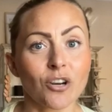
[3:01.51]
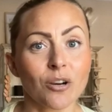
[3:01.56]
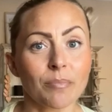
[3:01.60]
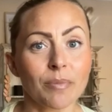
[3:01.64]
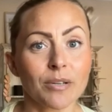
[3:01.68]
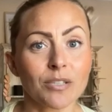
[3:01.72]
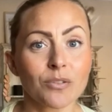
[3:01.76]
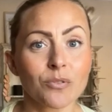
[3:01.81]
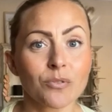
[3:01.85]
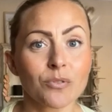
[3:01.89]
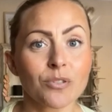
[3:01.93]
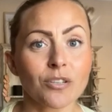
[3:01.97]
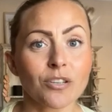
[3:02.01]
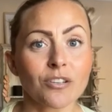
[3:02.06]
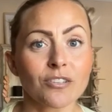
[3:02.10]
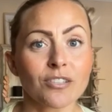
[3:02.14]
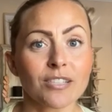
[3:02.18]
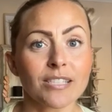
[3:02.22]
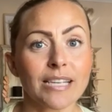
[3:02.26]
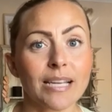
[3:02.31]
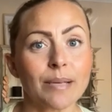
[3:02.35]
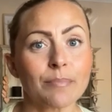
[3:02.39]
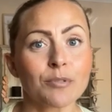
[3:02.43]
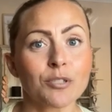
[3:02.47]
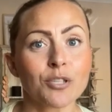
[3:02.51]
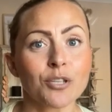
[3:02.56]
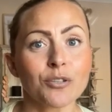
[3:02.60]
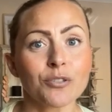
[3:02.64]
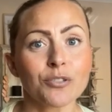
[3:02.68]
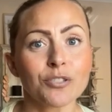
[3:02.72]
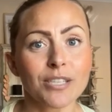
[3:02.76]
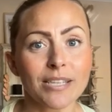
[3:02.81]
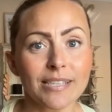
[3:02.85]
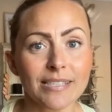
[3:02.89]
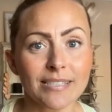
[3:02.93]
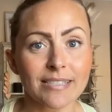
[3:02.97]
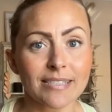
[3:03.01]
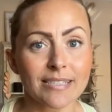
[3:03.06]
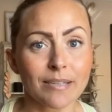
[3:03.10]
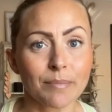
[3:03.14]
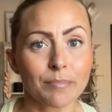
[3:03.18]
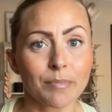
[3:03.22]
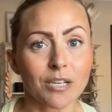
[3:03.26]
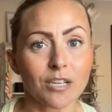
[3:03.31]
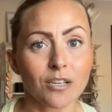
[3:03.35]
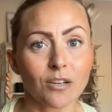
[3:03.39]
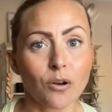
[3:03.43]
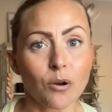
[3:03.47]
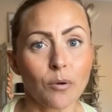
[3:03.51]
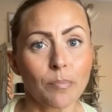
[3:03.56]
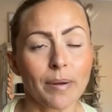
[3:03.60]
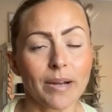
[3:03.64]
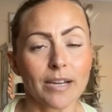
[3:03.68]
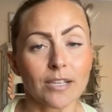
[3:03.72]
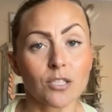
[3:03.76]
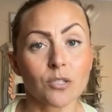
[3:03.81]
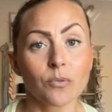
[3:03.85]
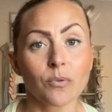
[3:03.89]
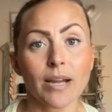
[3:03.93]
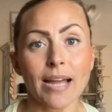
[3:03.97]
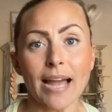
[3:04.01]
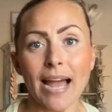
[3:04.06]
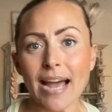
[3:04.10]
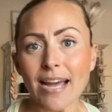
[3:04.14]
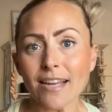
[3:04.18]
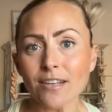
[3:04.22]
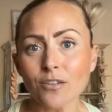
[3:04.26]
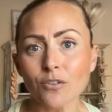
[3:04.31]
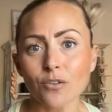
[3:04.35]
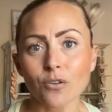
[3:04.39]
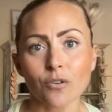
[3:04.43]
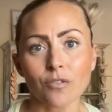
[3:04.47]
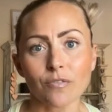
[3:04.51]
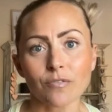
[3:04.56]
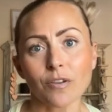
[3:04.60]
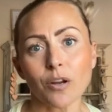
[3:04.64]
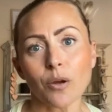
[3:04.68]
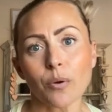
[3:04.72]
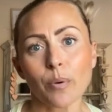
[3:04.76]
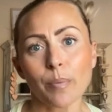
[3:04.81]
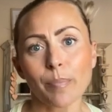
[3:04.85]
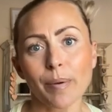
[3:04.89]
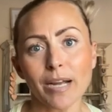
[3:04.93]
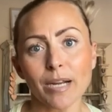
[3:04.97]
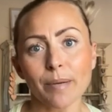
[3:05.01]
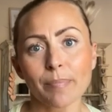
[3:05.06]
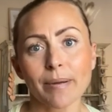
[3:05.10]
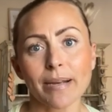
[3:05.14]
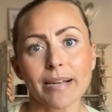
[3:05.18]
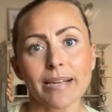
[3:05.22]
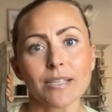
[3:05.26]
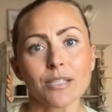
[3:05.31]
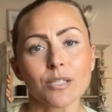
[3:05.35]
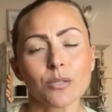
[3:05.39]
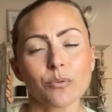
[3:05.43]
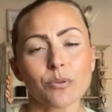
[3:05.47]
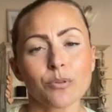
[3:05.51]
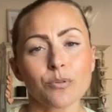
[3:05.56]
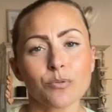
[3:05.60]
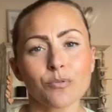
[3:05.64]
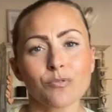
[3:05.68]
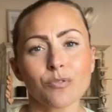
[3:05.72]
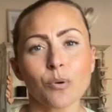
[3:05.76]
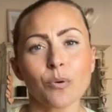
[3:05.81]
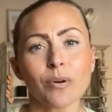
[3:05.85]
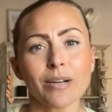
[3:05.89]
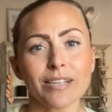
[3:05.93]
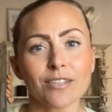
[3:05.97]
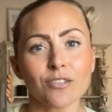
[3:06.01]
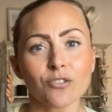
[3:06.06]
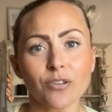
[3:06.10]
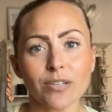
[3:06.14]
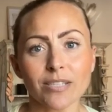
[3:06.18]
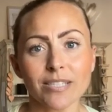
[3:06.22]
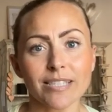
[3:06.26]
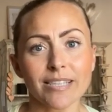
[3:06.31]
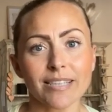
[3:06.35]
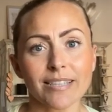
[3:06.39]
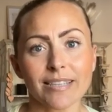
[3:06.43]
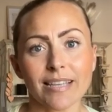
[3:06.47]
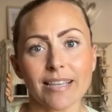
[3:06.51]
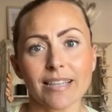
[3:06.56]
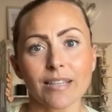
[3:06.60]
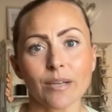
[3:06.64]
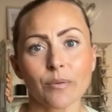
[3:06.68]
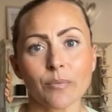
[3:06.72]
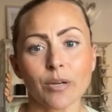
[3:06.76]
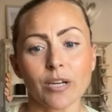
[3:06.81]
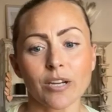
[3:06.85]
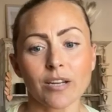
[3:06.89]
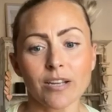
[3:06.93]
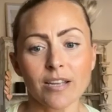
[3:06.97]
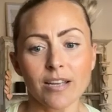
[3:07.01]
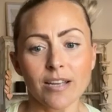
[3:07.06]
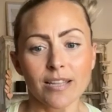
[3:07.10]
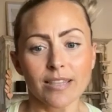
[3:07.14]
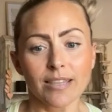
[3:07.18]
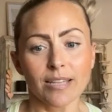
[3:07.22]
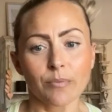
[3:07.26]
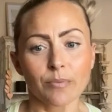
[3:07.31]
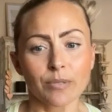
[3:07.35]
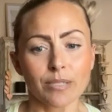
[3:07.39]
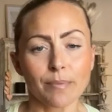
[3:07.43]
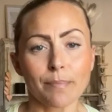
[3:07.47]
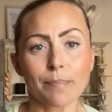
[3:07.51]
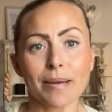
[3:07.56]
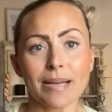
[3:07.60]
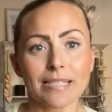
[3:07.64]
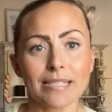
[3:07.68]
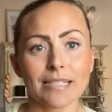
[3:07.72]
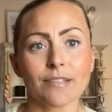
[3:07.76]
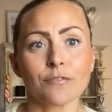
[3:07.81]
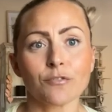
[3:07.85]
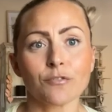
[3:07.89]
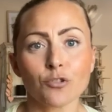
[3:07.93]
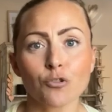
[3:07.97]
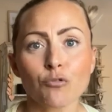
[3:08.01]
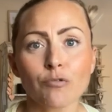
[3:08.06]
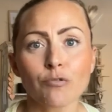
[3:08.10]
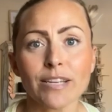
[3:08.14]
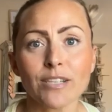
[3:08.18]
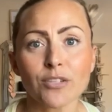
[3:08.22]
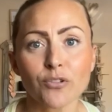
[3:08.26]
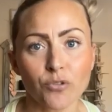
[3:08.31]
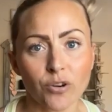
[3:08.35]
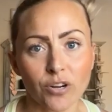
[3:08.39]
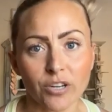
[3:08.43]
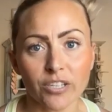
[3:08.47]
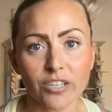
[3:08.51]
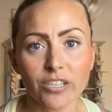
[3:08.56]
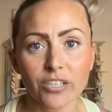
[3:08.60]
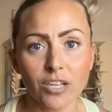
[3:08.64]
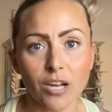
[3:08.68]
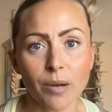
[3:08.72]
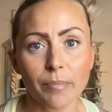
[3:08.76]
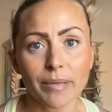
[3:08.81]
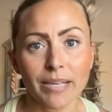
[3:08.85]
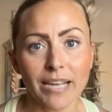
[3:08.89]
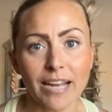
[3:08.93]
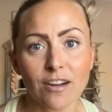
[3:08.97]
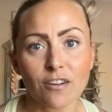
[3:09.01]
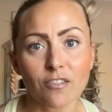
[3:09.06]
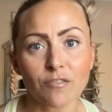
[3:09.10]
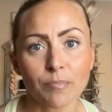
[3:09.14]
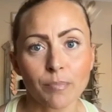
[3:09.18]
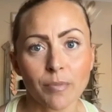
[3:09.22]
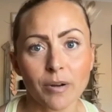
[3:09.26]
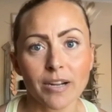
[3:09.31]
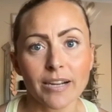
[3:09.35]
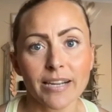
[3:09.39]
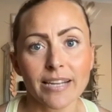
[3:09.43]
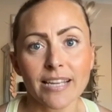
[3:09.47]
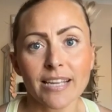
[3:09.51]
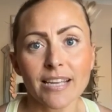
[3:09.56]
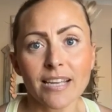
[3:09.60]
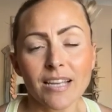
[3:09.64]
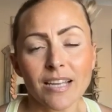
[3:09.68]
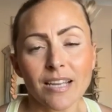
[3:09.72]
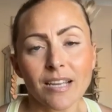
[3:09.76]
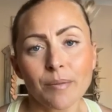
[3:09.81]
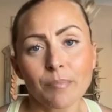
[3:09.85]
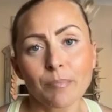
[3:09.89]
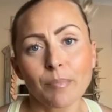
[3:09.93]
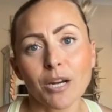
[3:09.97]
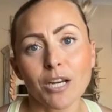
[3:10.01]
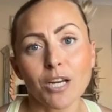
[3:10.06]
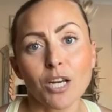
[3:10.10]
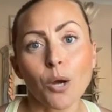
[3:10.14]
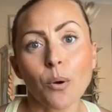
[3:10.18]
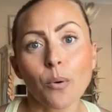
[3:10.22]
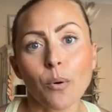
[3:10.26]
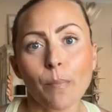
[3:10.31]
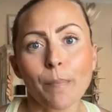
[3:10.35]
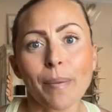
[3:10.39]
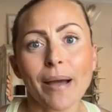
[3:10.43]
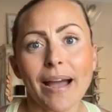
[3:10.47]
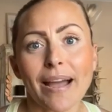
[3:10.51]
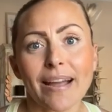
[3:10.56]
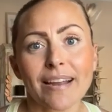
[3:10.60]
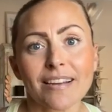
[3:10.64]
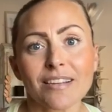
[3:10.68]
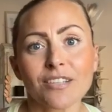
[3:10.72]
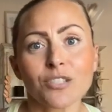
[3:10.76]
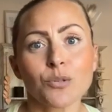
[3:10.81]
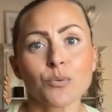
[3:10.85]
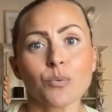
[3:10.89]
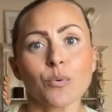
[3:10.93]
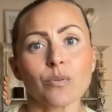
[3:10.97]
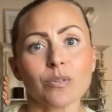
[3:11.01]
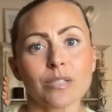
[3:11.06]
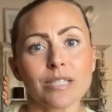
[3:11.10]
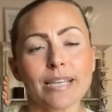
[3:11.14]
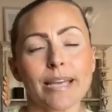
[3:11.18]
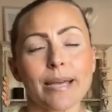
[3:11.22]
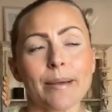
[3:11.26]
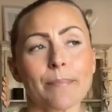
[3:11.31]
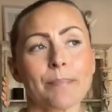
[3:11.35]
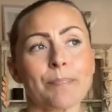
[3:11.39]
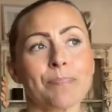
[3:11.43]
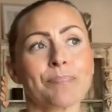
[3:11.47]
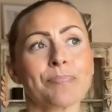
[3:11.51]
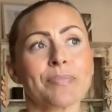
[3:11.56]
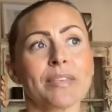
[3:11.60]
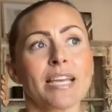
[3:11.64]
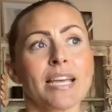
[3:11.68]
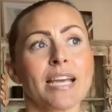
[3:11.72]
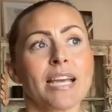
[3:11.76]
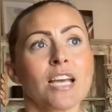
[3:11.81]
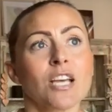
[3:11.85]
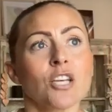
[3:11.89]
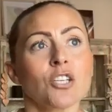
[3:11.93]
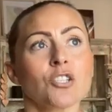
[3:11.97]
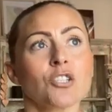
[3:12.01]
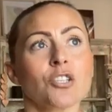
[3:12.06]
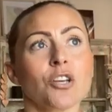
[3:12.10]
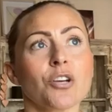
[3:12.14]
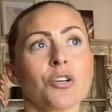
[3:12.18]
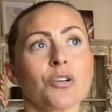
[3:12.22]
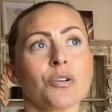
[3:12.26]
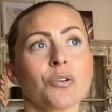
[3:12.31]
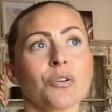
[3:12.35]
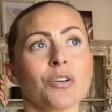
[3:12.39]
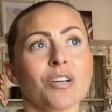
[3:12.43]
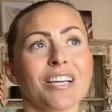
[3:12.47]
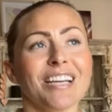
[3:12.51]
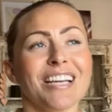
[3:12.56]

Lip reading: the time, I'd also slipped 2 discs in my lower back. So I had a lot of lower back pain. So it was quite interesting that there was a massive tree trunk coming out of my lower back towards him. So